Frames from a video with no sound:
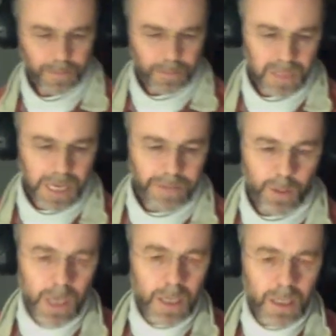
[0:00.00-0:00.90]

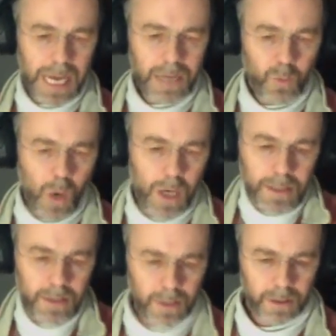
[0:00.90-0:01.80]
Everyone, and 1, 2,
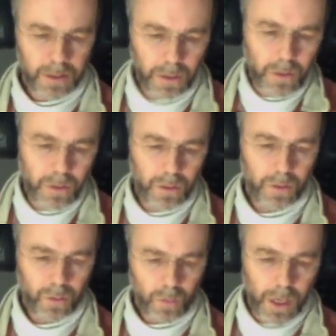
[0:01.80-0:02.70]

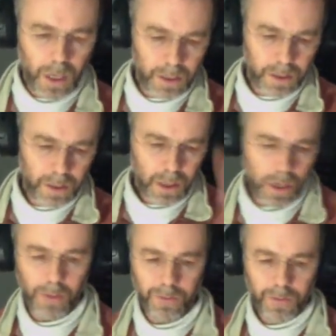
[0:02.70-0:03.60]
1,
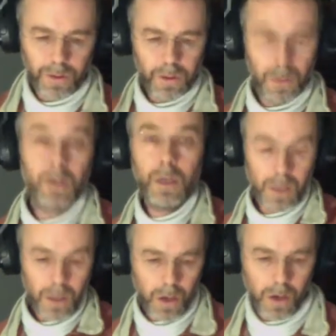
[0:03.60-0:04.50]
off,
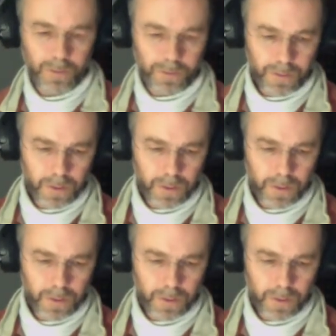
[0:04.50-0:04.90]
off.